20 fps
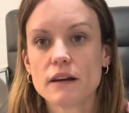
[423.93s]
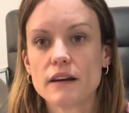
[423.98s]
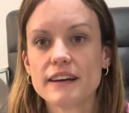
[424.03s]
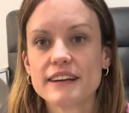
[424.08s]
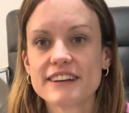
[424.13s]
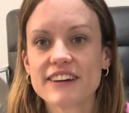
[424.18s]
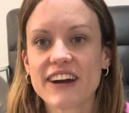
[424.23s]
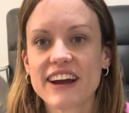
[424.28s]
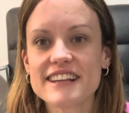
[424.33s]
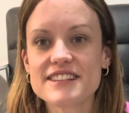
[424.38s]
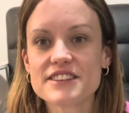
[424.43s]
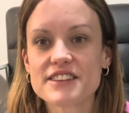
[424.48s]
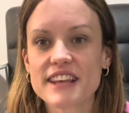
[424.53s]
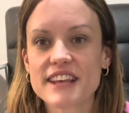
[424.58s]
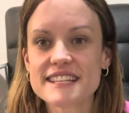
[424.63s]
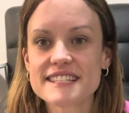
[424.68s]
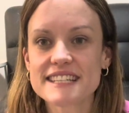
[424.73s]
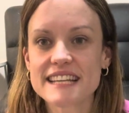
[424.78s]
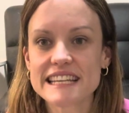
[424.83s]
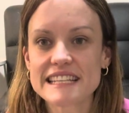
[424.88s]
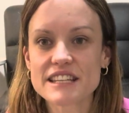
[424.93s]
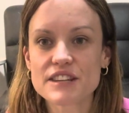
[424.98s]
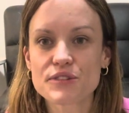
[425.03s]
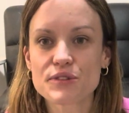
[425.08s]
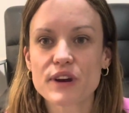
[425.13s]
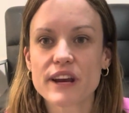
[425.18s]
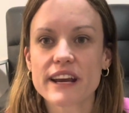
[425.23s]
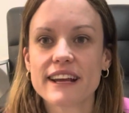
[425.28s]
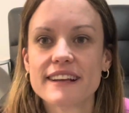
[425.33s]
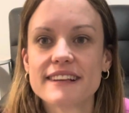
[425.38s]
Great, so that's test
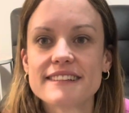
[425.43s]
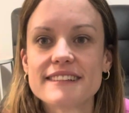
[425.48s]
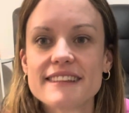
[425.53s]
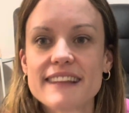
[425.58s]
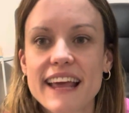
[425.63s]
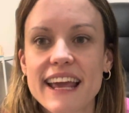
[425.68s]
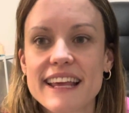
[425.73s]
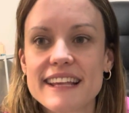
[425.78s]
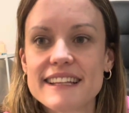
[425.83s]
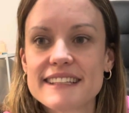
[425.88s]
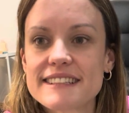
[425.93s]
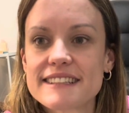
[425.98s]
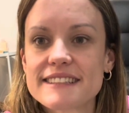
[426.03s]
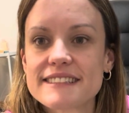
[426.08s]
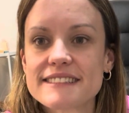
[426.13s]
3. Thanks.